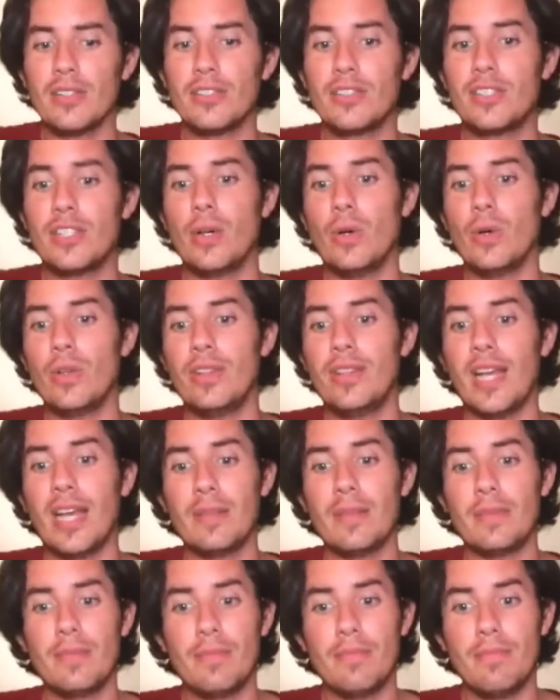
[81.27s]
So
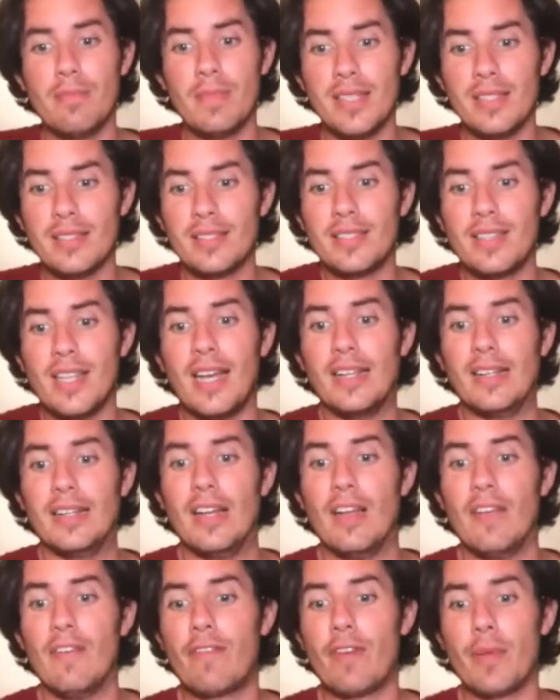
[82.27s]
that means
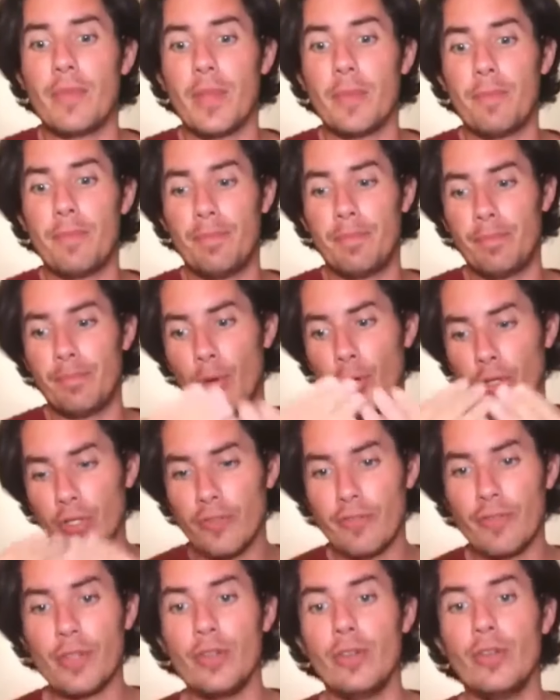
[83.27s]
that from the point
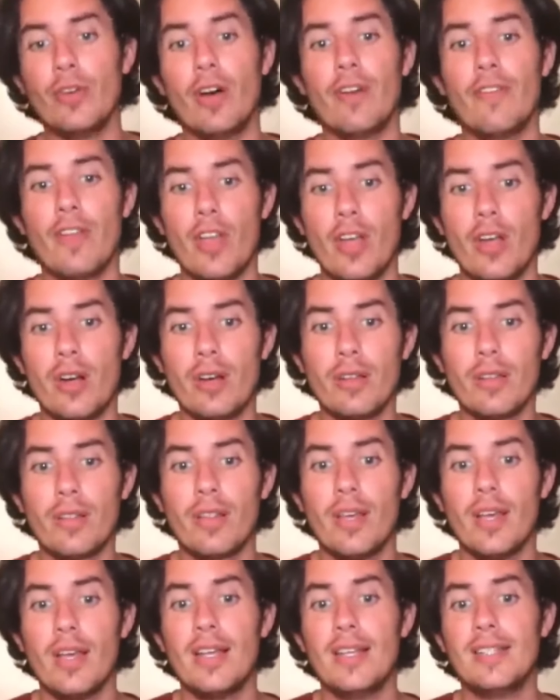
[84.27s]
of view of Earth,
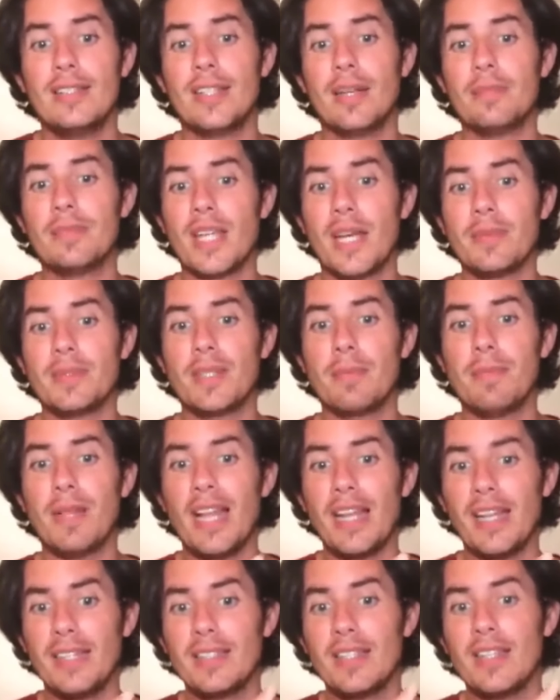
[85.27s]
sometimes the
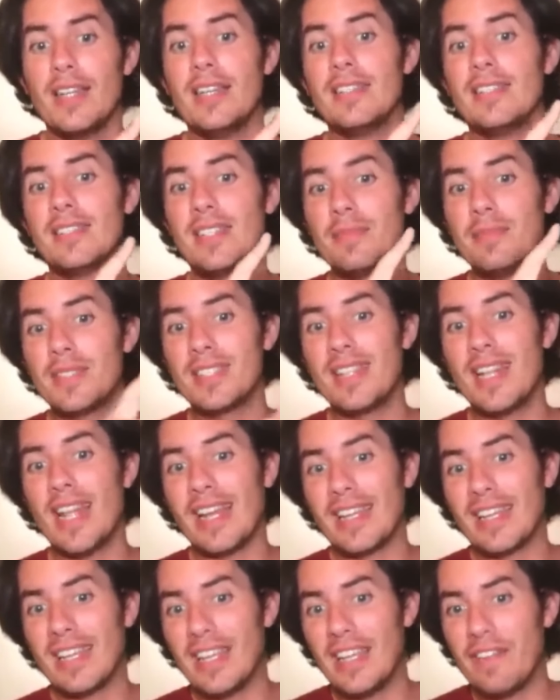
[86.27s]
planet seems
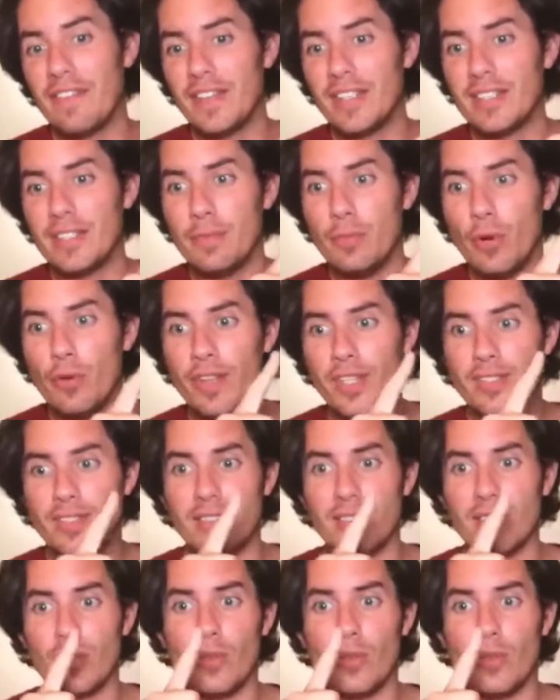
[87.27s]
like if it moves